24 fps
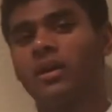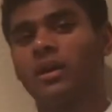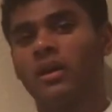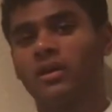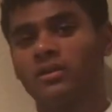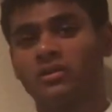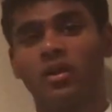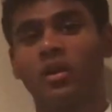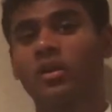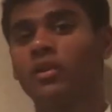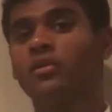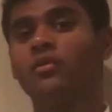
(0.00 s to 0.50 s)
a
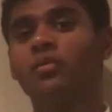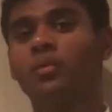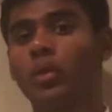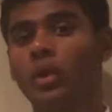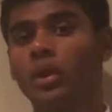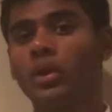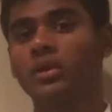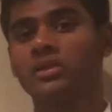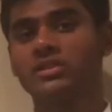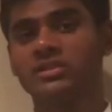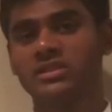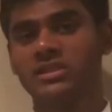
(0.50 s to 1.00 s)
ton of
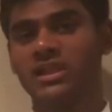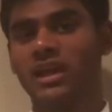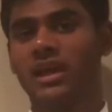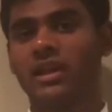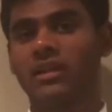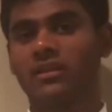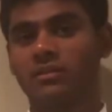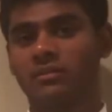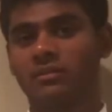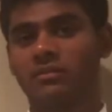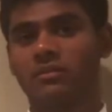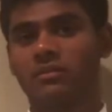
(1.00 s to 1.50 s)
words
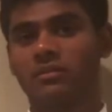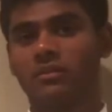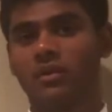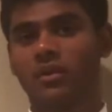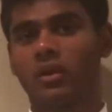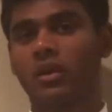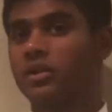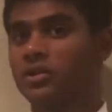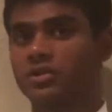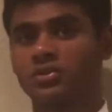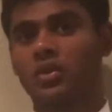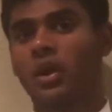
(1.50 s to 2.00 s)
that
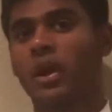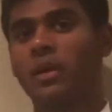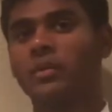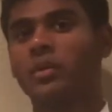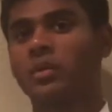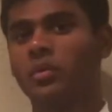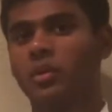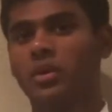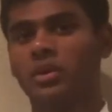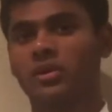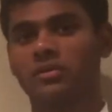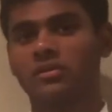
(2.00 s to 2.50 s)
are
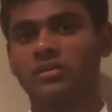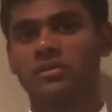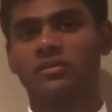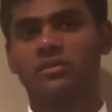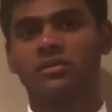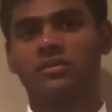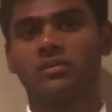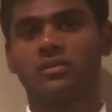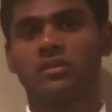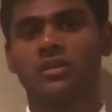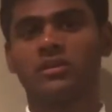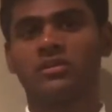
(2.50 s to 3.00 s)
describing words,
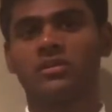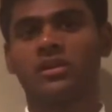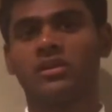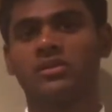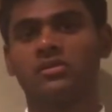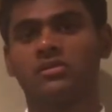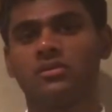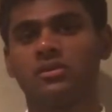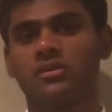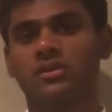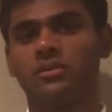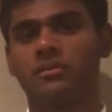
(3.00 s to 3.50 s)

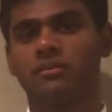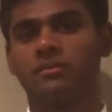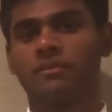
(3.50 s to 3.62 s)
essentially.